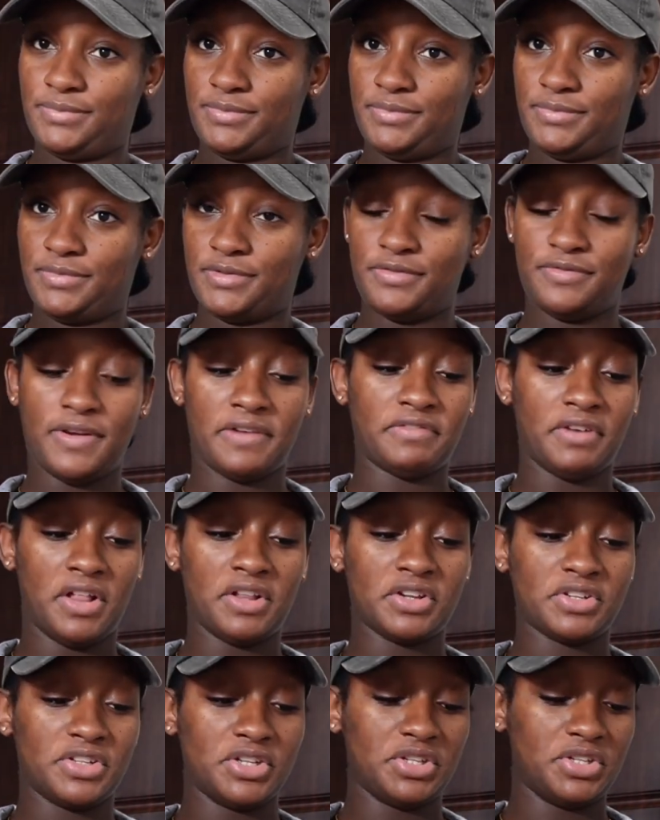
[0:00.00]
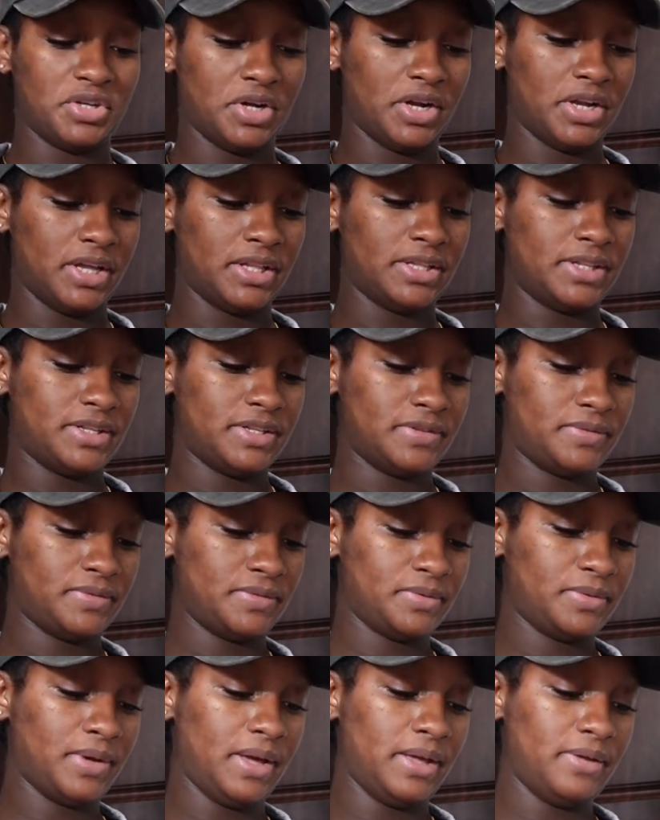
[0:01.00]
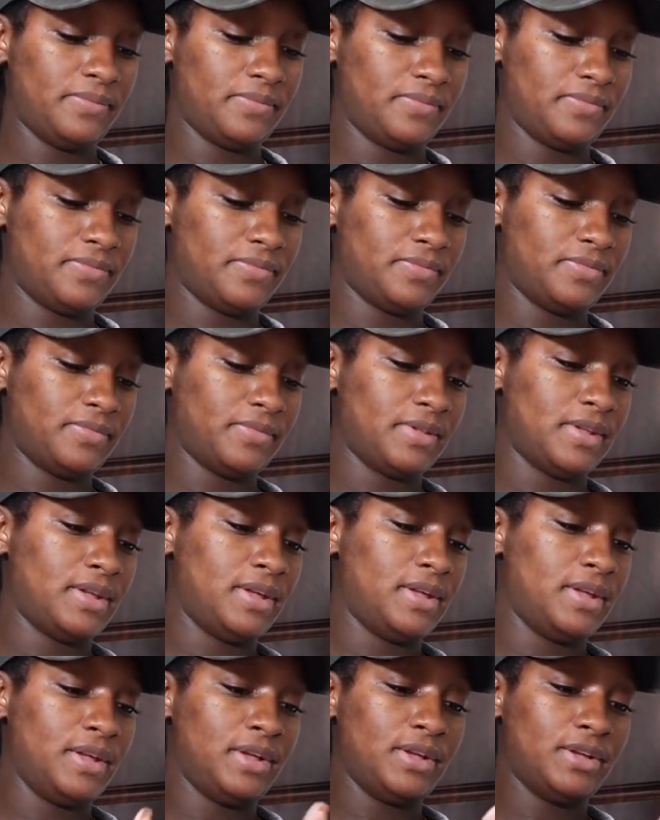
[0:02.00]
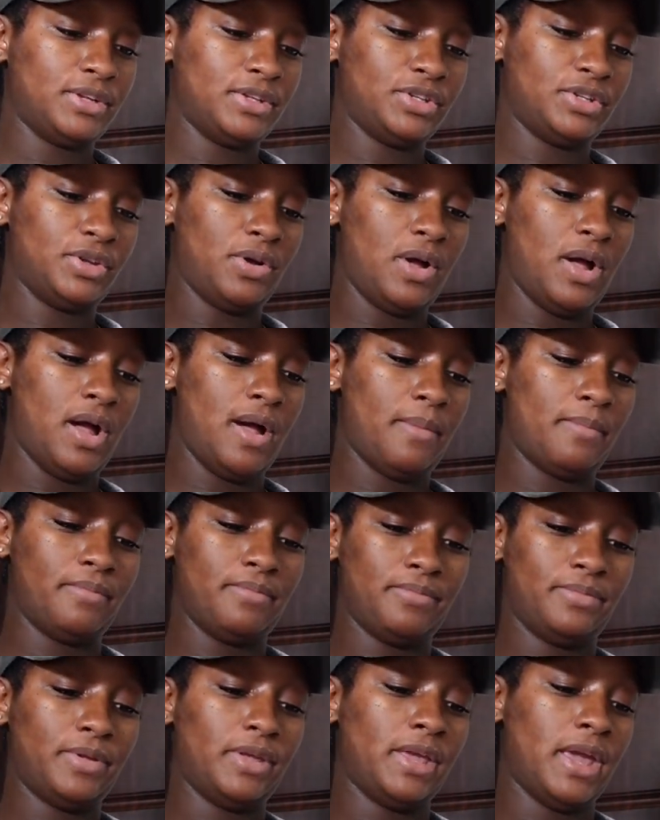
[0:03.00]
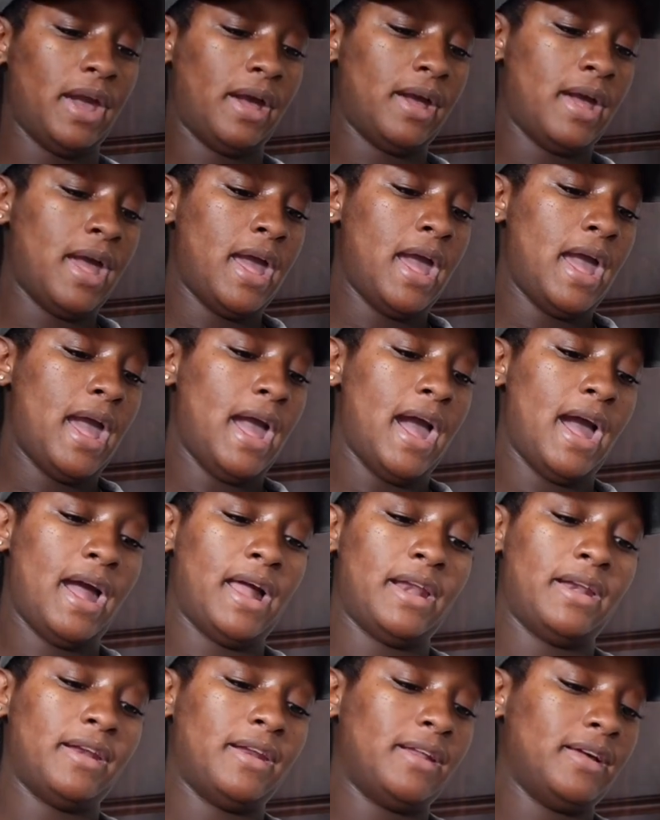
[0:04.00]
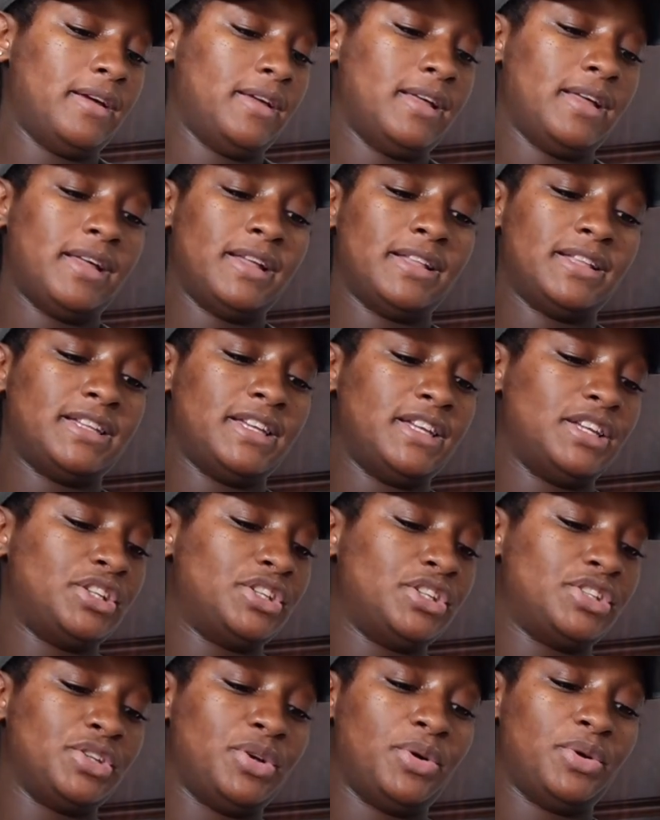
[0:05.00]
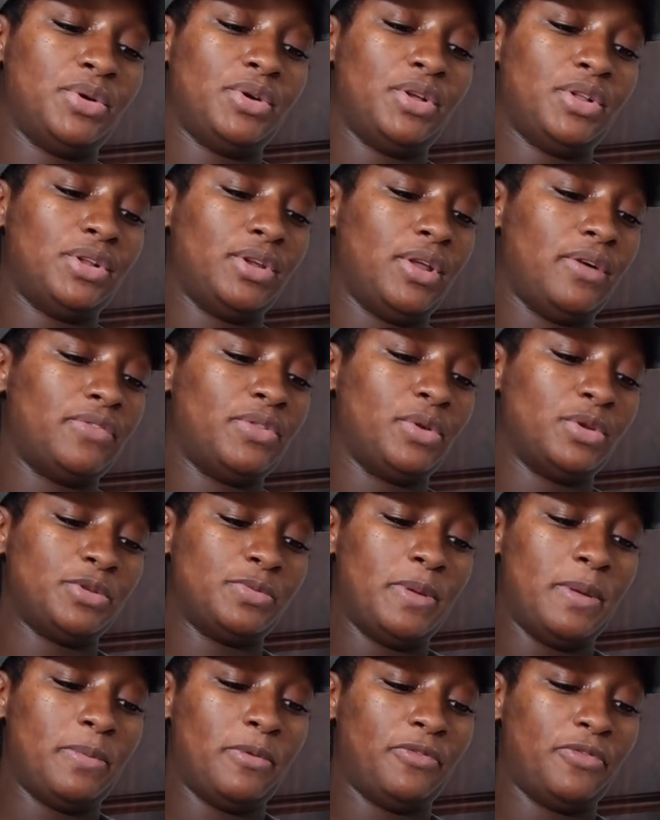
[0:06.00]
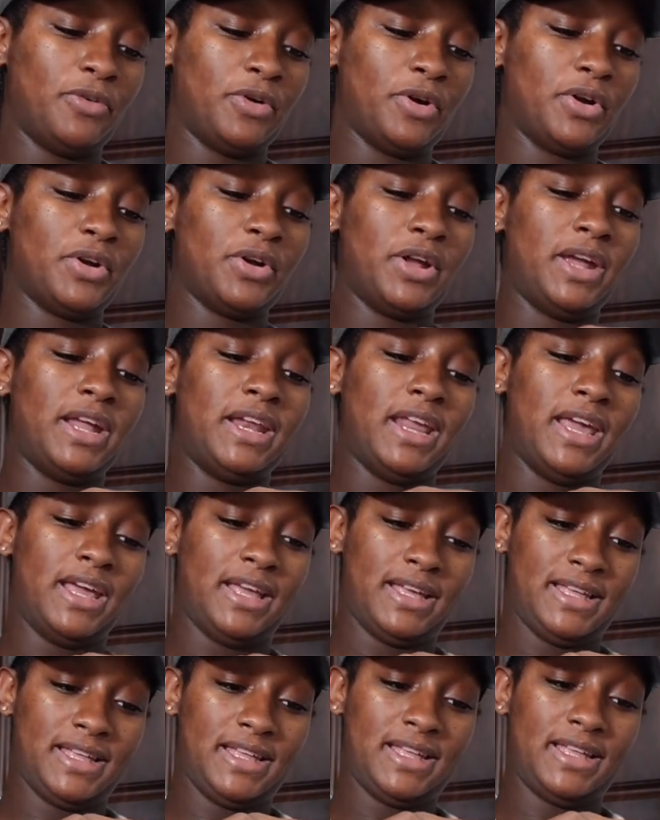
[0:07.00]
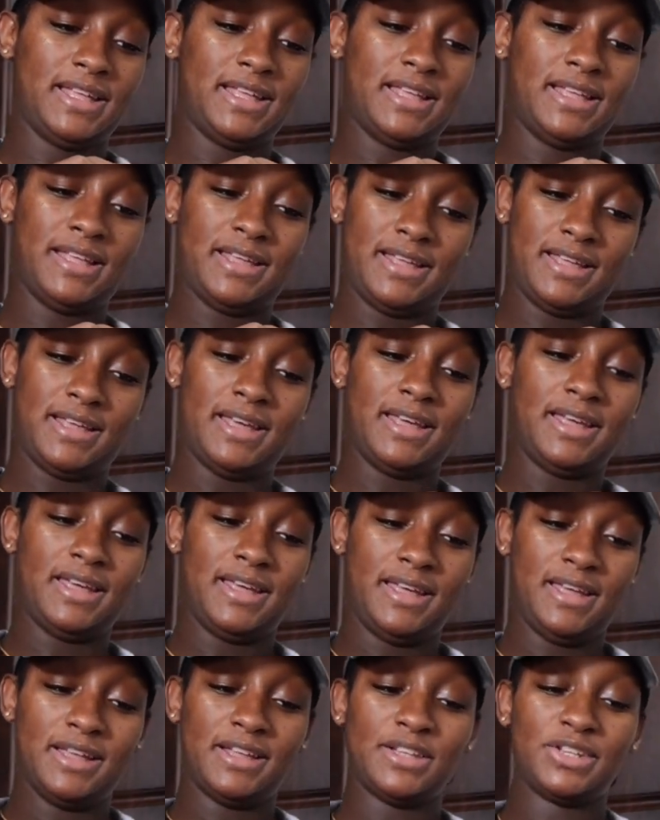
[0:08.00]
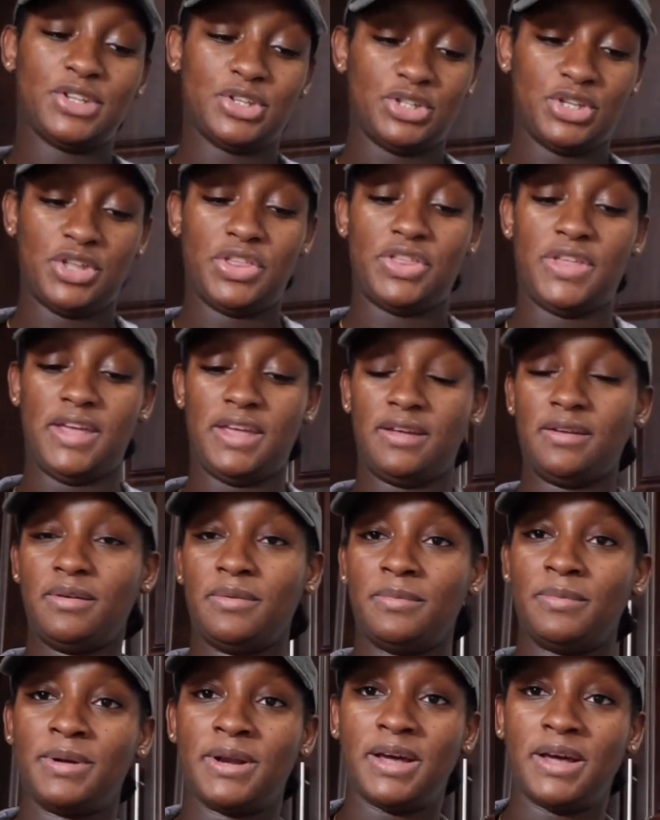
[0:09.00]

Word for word: $5 on Target. Okay, so yeah, and to each his own. Love those people for creating such a thing, but